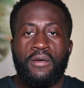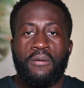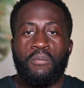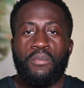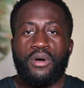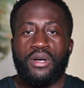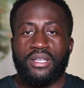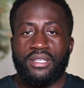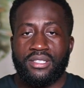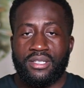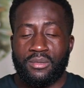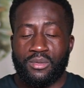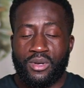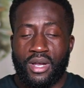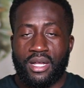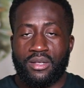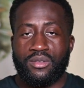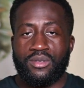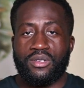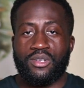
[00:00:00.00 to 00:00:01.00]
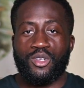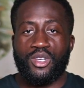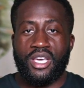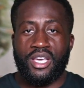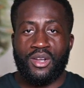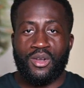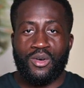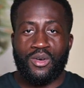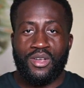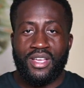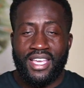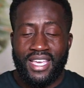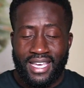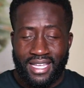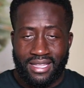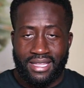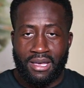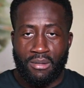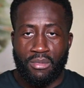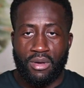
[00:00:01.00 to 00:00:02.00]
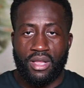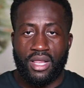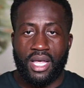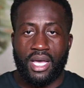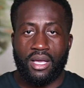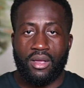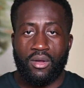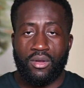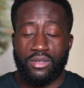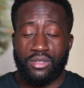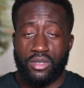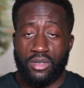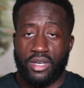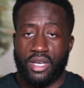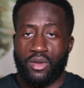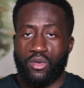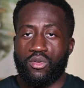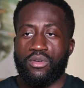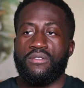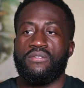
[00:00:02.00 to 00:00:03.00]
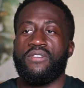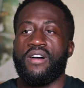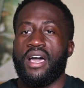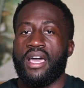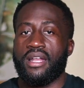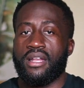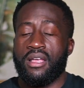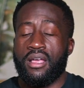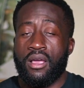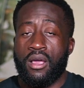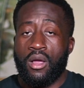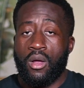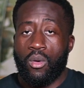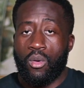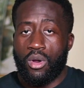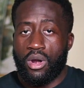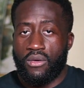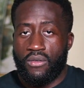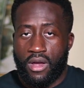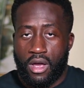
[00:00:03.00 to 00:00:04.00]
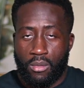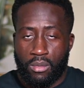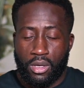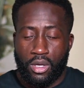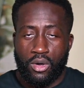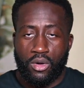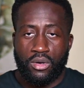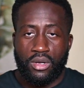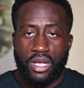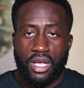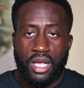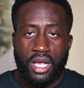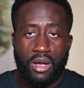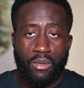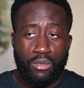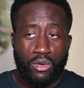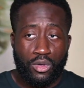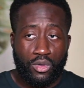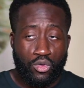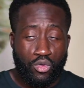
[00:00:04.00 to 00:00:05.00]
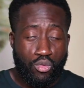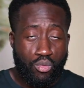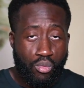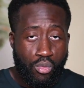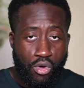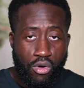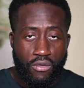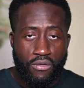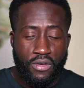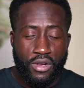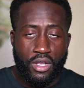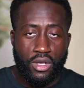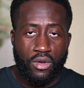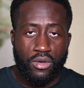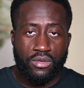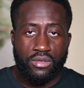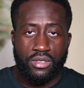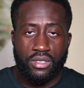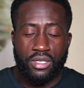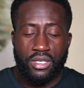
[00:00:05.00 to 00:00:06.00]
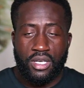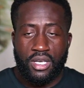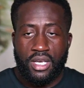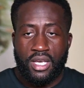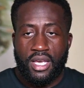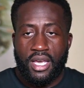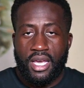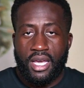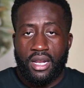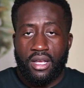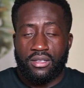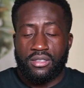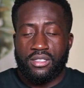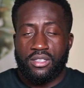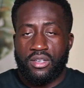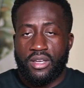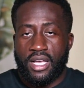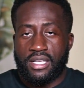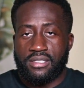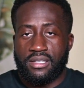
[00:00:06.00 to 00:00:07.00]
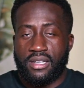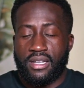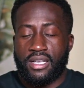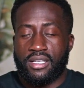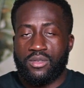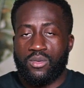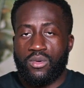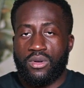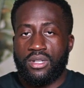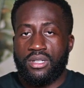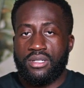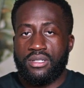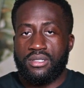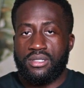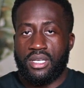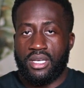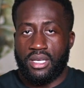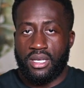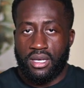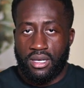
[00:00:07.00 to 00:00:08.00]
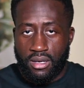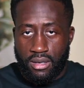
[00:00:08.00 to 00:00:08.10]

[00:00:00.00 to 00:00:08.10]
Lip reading: but subscribe to the channel, hit that bell icon so you get notified whenever I upload. I'm going to do more videos, and I'll see you guys in the next one. Take care.